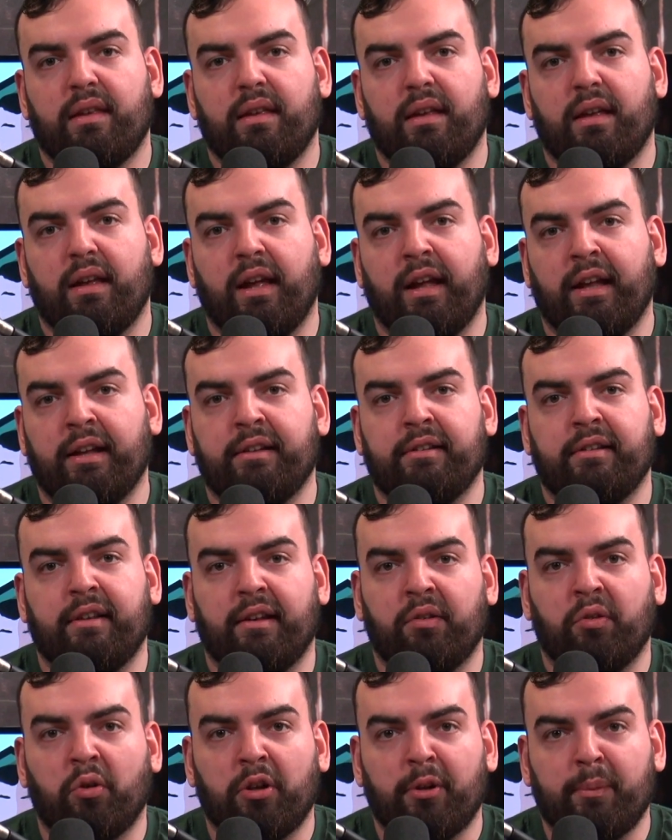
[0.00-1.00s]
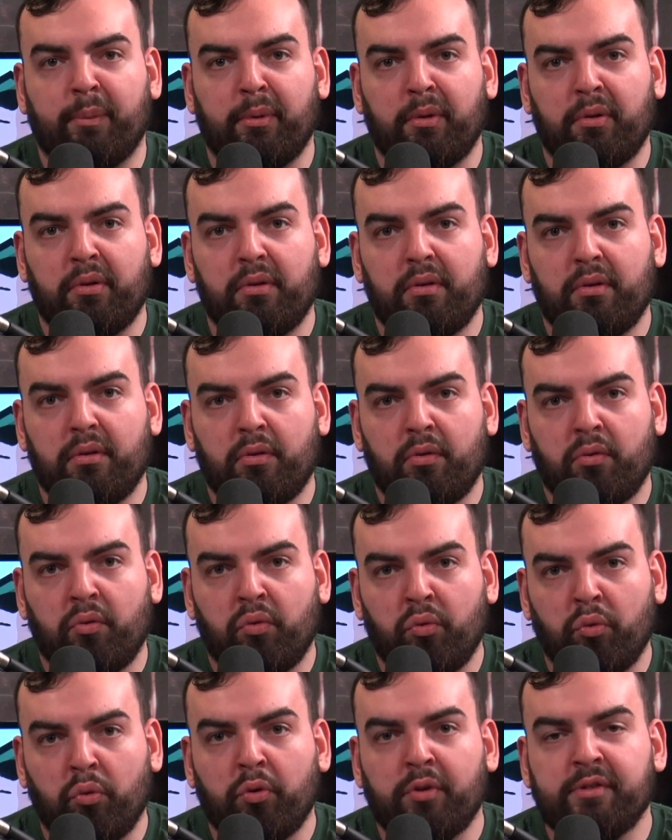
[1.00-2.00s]
and it's all about
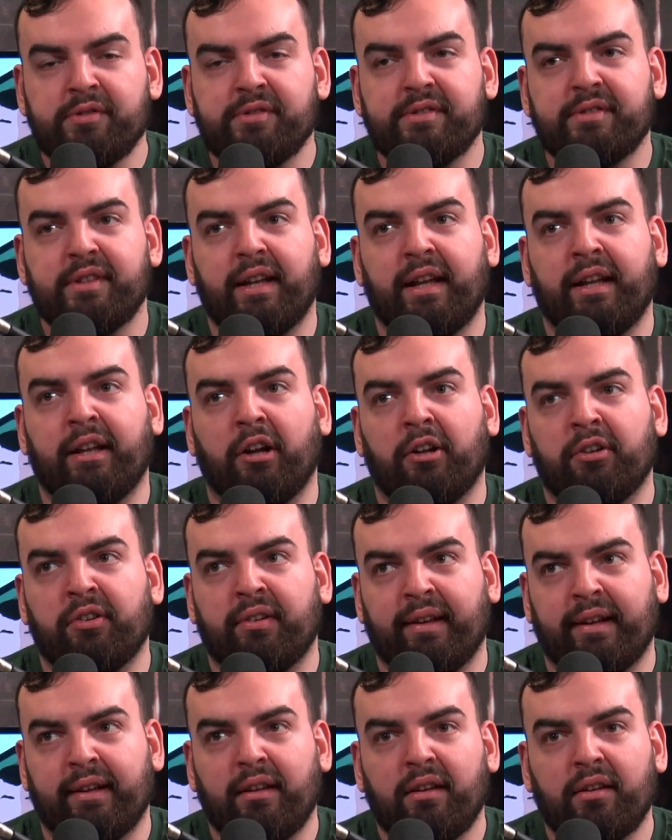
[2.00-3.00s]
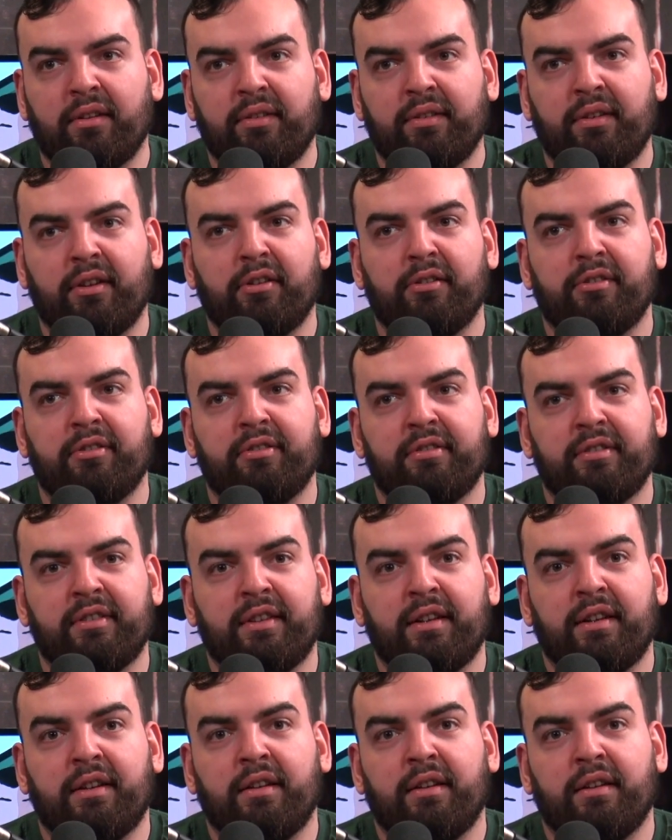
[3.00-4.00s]
growing and understanding yourself
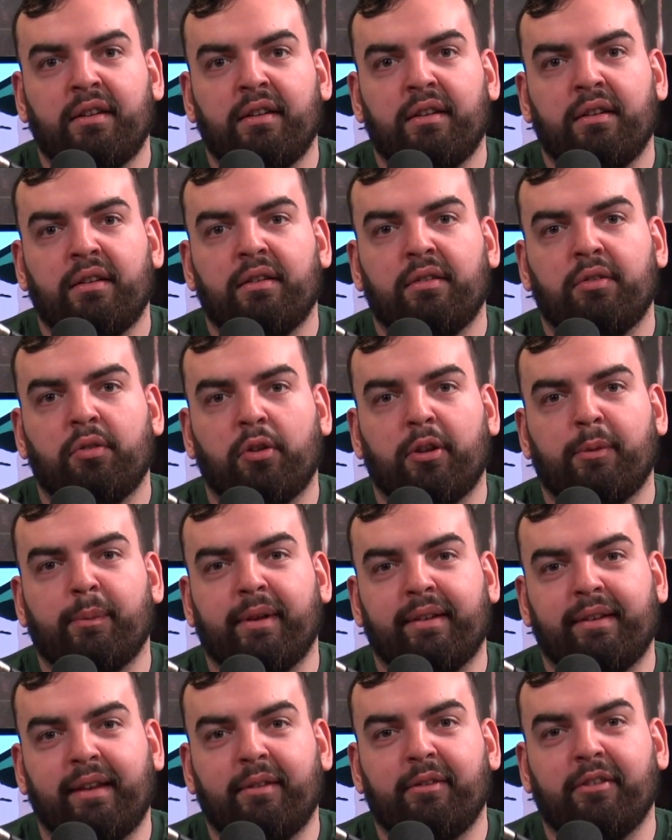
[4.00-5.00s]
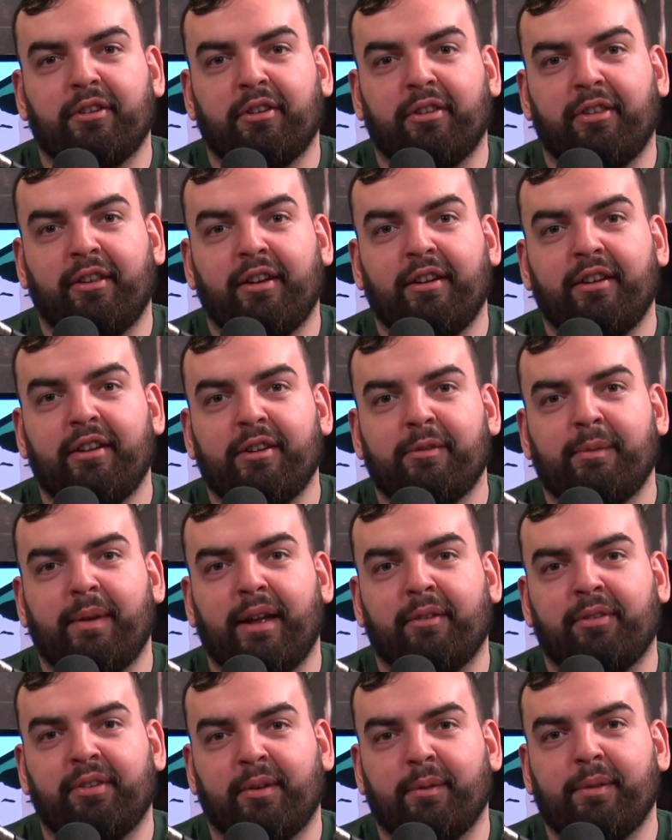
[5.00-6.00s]
so that by the time you're 30, you may
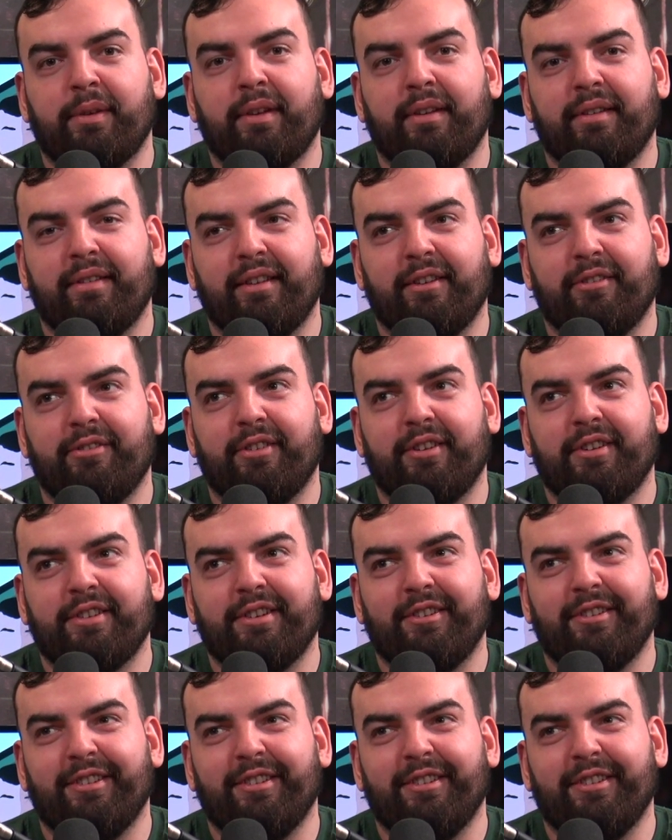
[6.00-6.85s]
have some of this stuff figured out.